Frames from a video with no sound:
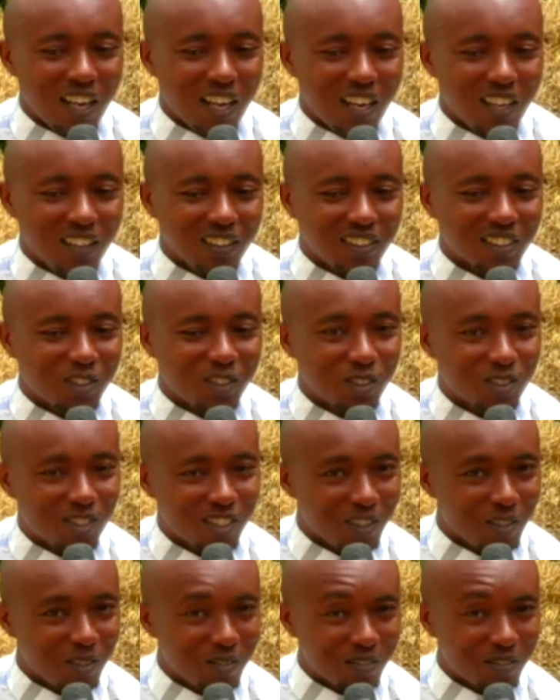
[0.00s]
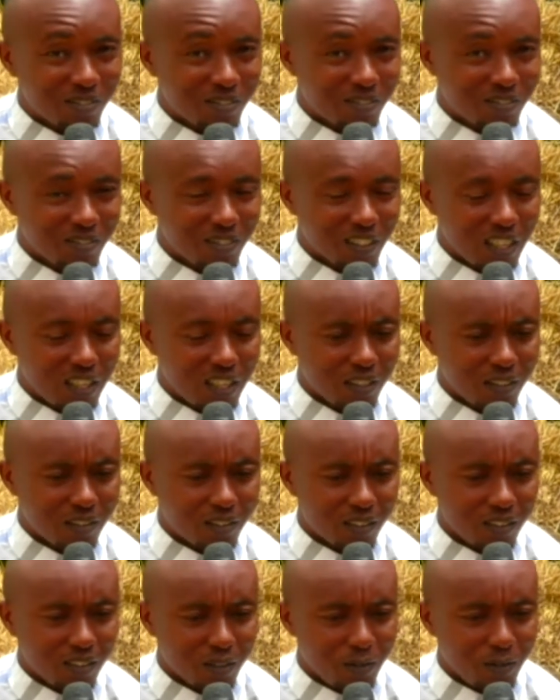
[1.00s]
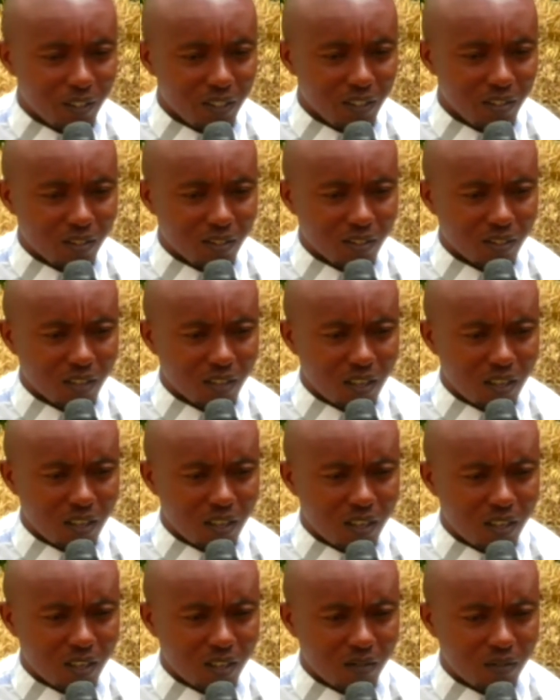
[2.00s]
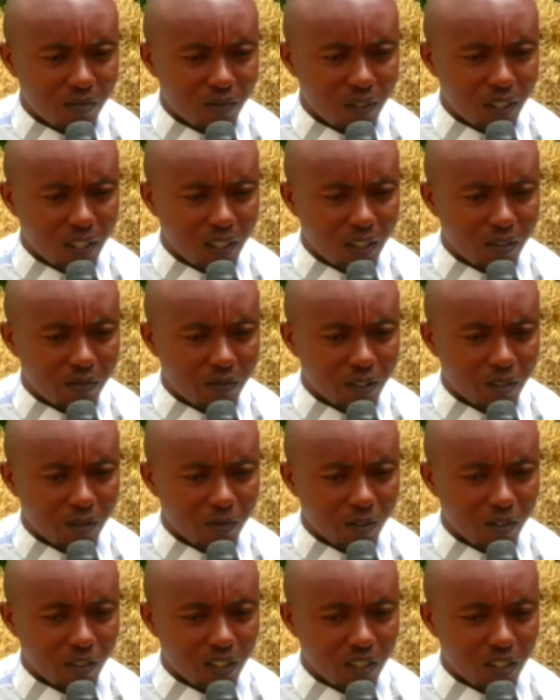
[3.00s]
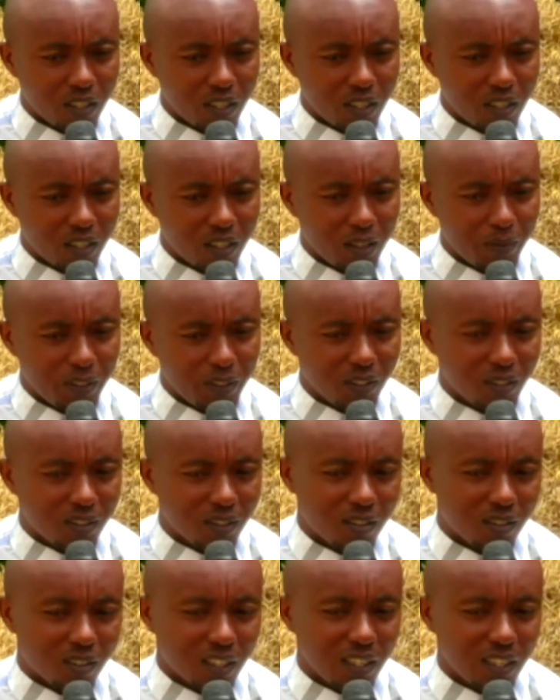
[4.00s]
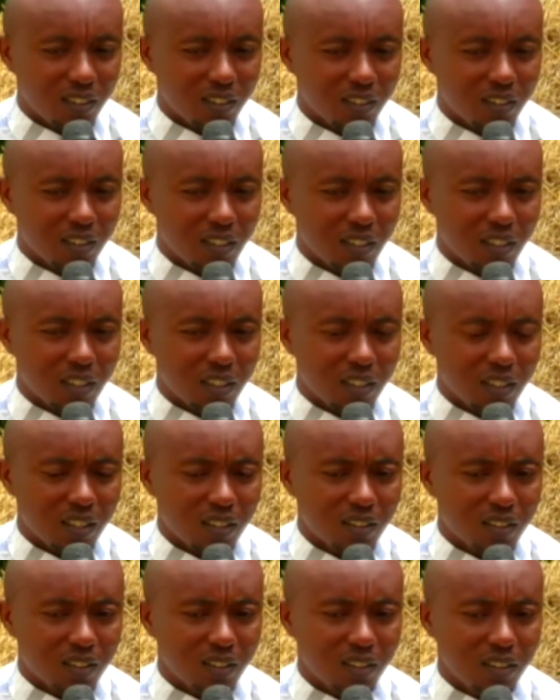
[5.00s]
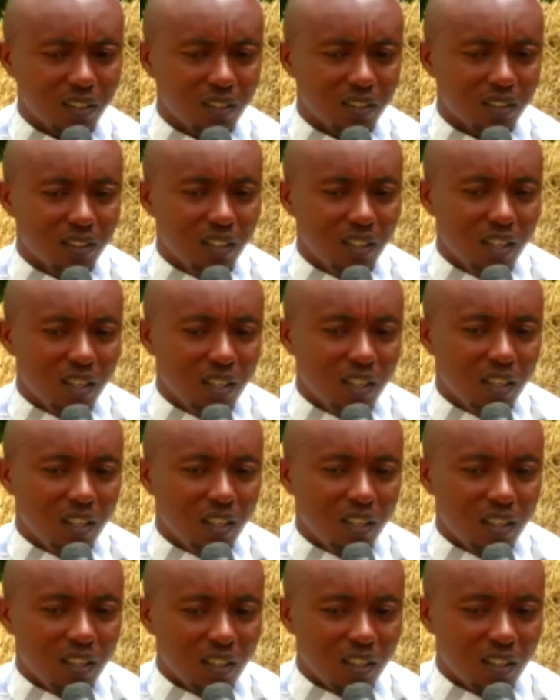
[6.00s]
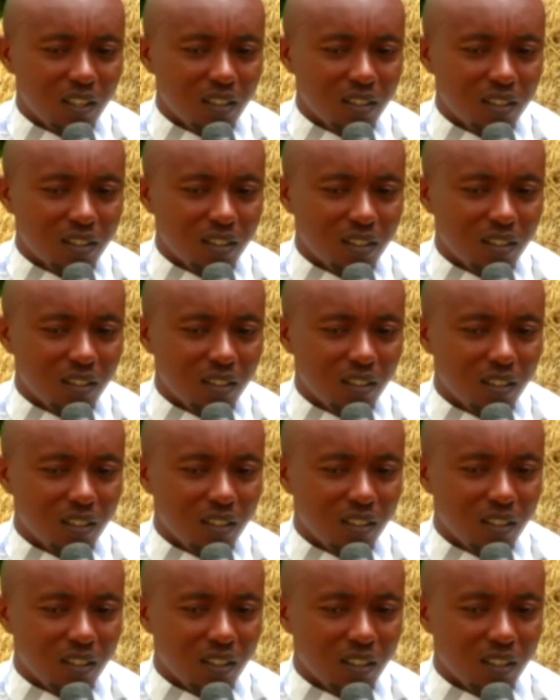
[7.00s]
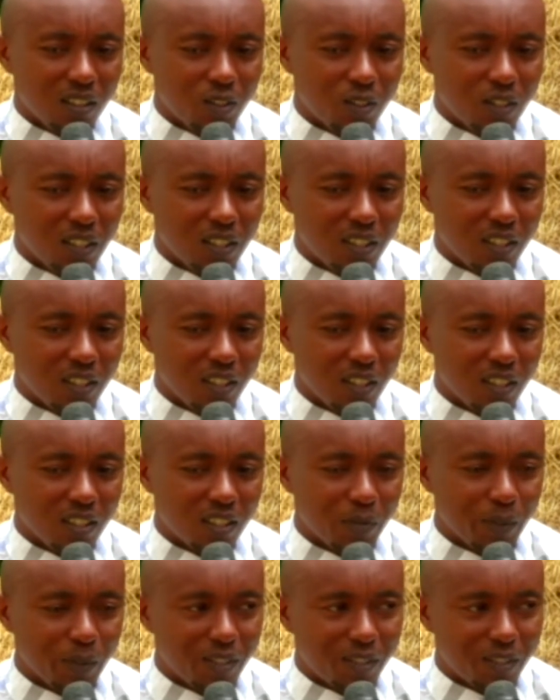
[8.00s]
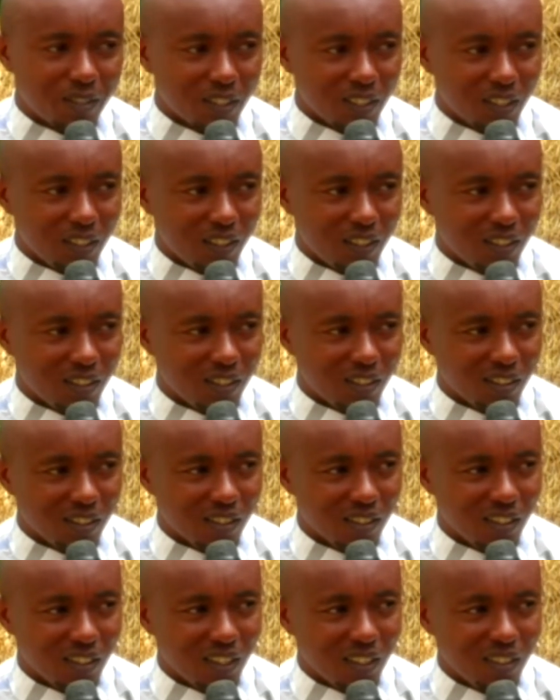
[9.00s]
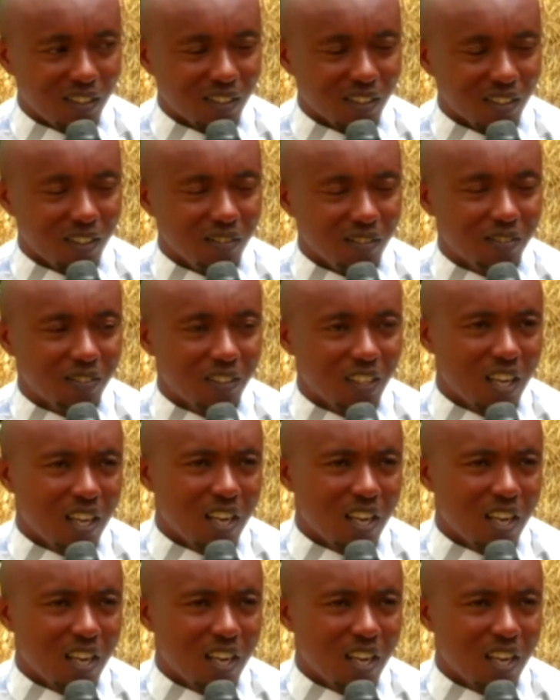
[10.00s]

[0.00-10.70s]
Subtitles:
It's a doctrine of the Christian faith. And first of all, let me just try and say this, that the Trinity is a mystery in itself.